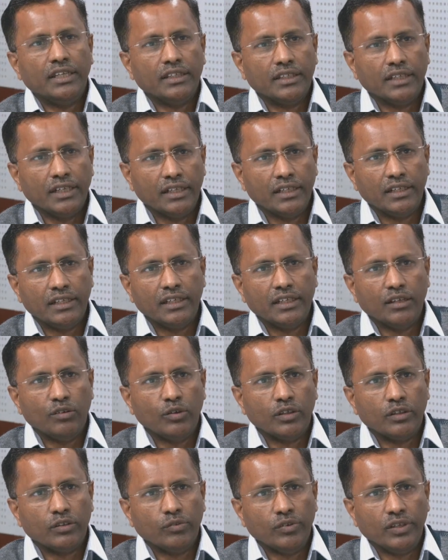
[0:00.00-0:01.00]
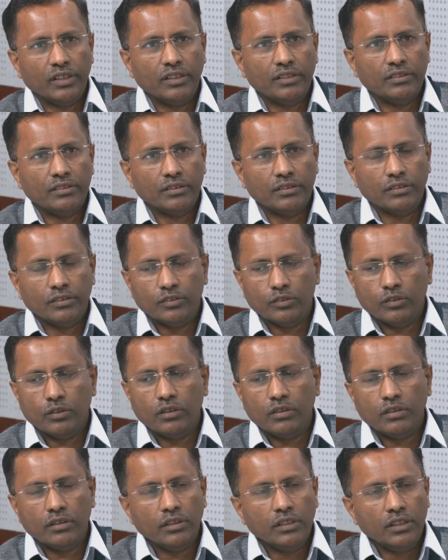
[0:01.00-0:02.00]
getting our queries resolved
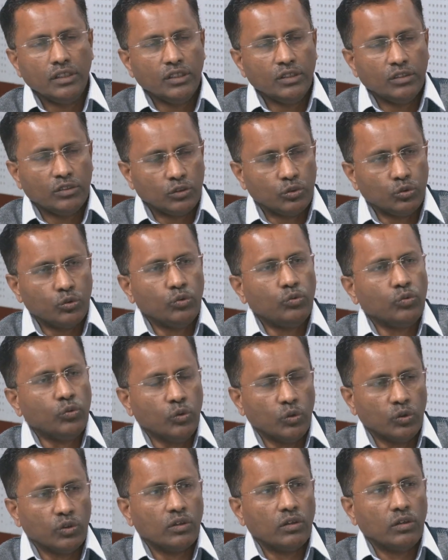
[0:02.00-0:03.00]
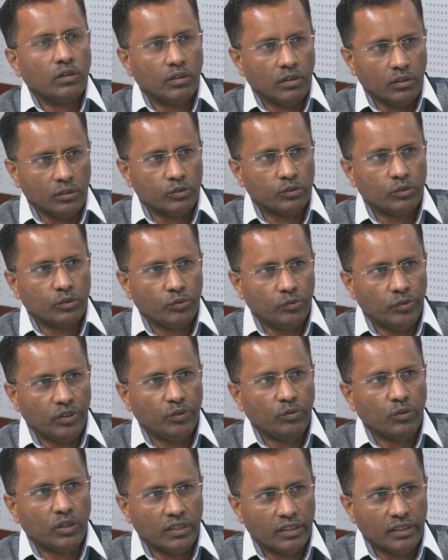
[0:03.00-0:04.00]
through phone call also. We
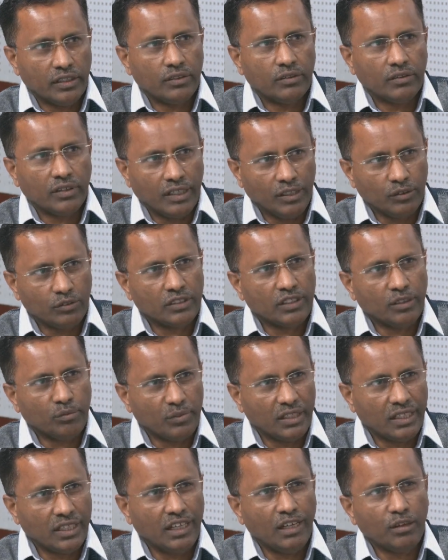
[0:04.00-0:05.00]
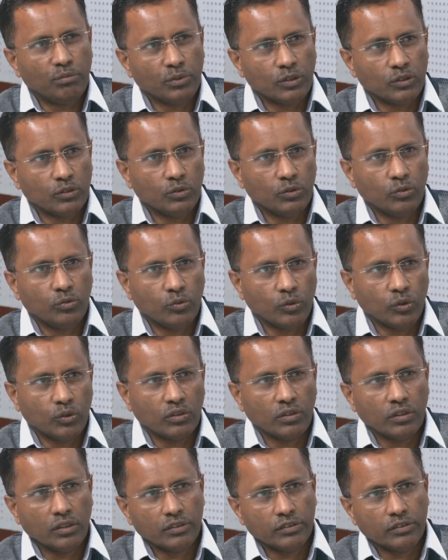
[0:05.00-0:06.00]
wanted to have some help through phone
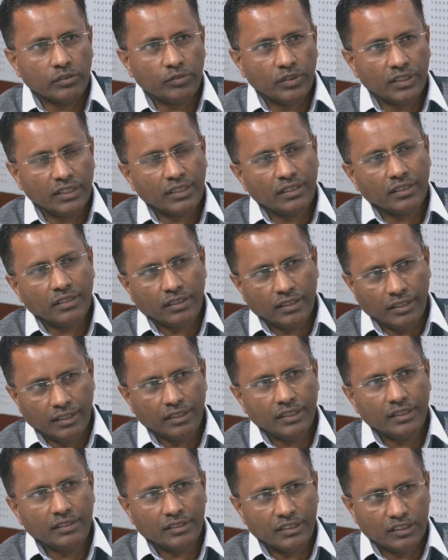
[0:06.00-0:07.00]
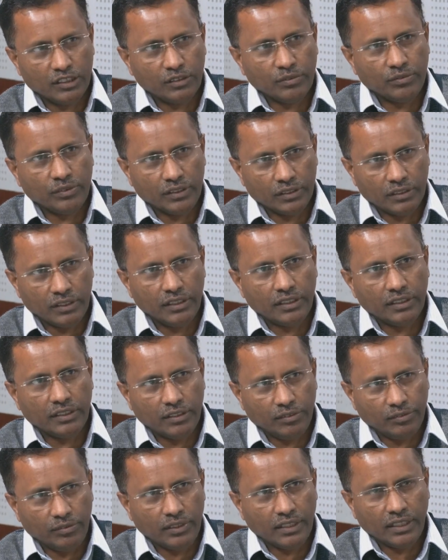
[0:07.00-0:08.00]
calls. Whether any such a facility
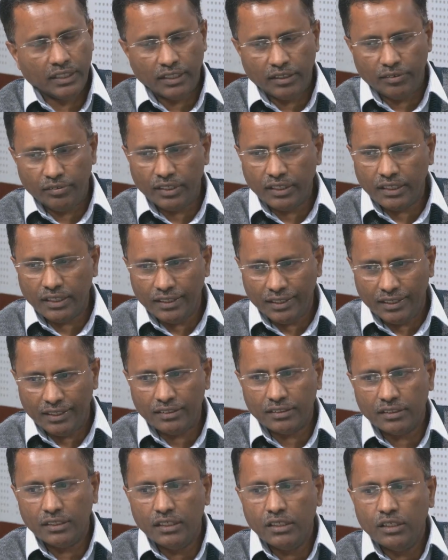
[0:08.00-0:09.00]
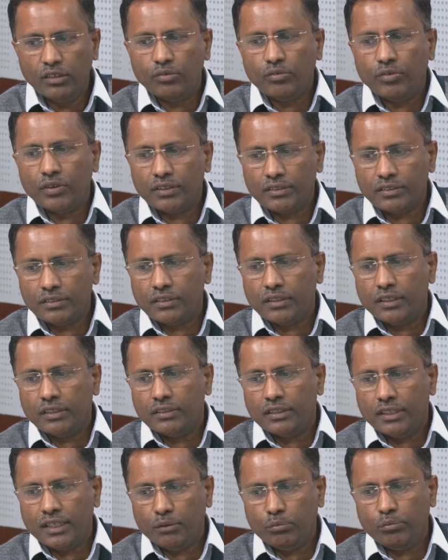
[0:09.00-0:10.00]
we are having, yes, for
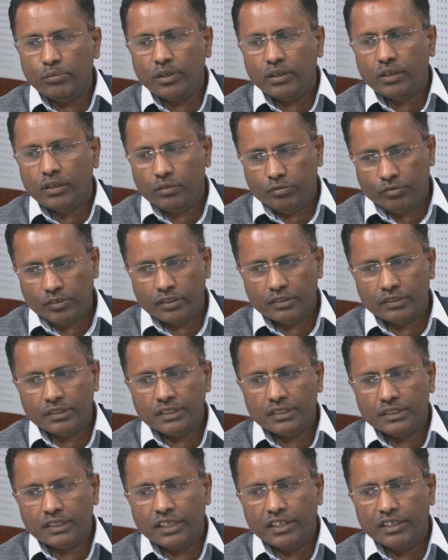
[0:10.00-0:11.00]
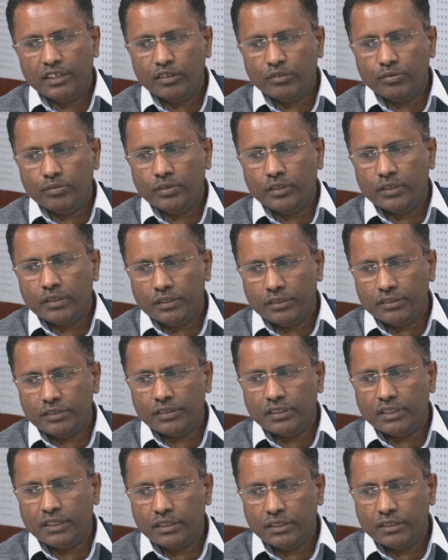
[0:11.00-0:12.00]
them for such kind of this
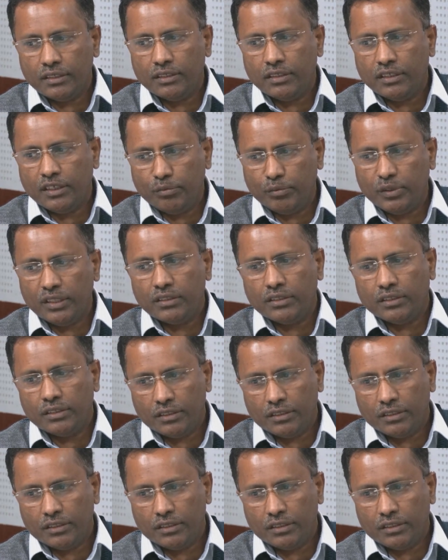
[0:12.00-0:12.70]
thing that